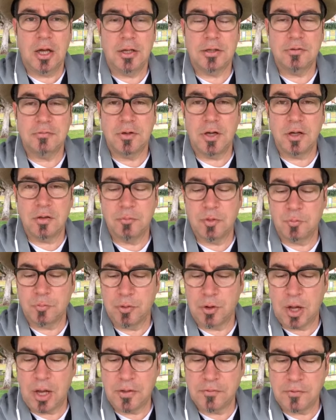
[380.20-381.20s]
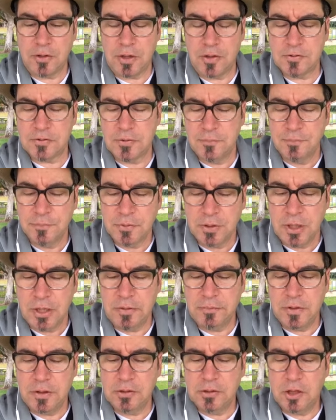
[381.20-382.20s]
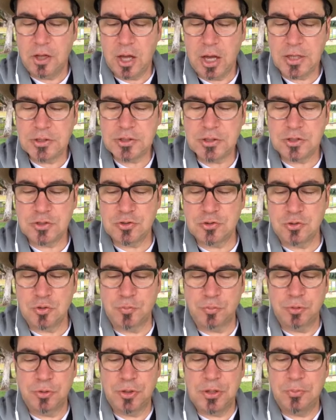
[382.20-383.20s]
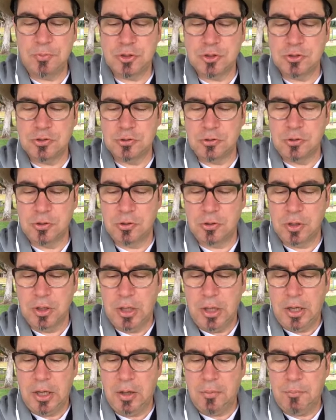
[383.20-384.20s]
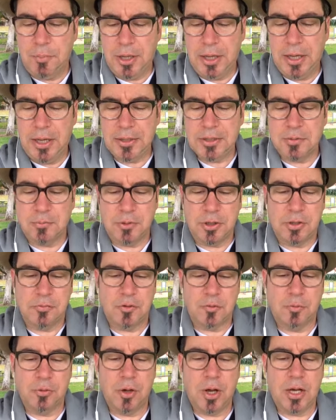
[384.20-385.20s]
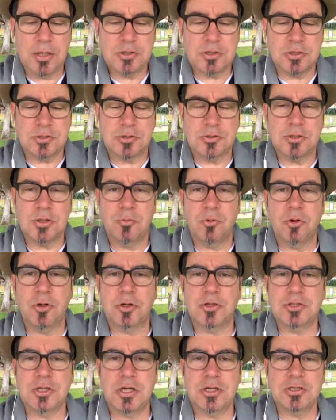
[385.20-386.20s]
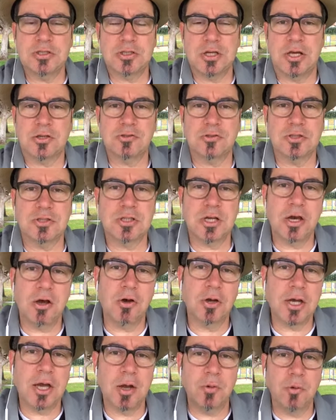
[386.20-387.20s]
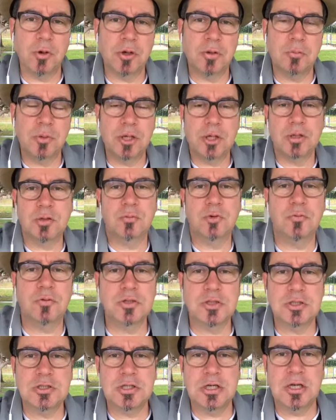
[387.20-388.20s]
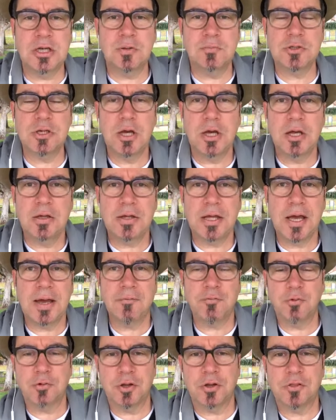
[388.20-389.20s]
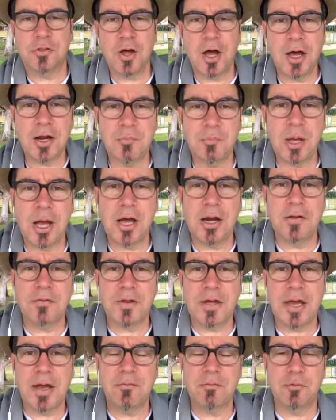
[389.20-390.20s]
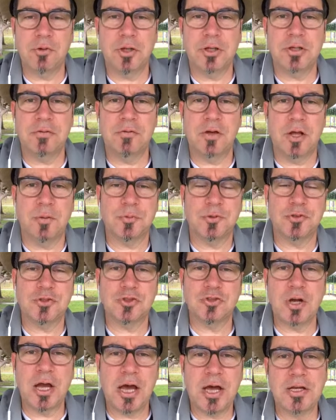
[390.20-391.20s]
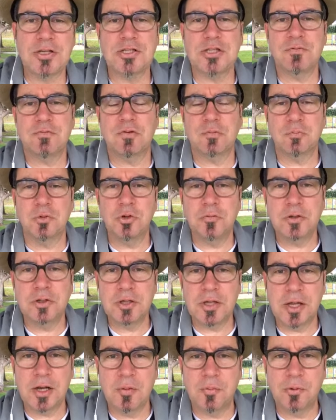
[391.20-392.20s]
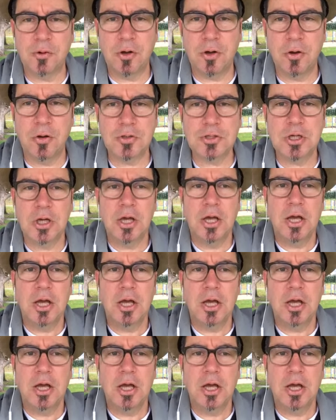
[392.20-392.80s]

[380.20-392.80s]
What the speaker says: development process. And then losses due to premature abandonment of the process. So some organizations actually say, okay, we're committed to moving to teams. They haven't really thought about it. They haven't really developed a strategy for moving to that approach.